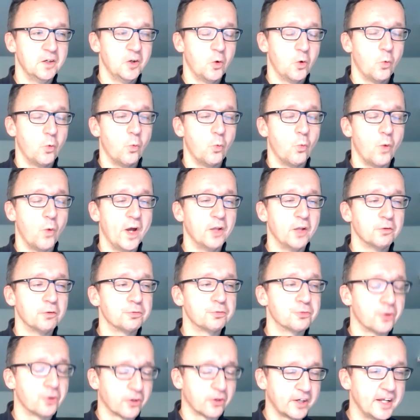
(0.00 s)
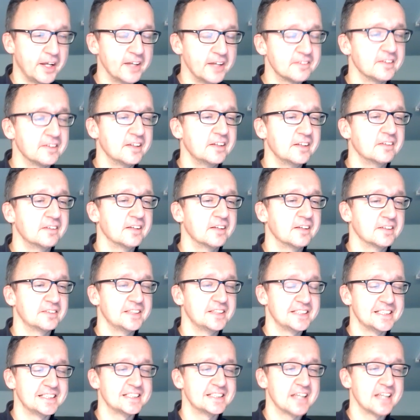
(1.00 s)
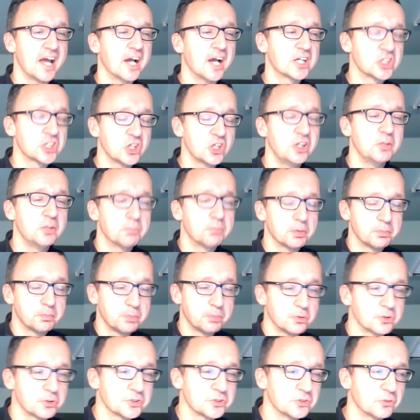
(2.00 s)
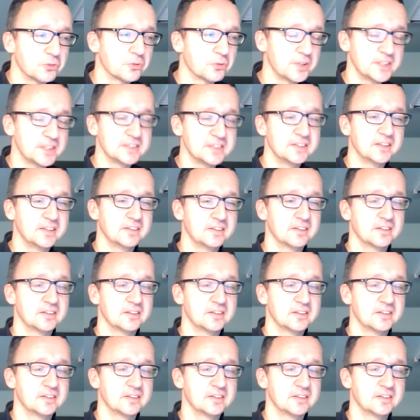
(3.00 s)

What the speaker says: while forgetting that this is actually proportional reasoning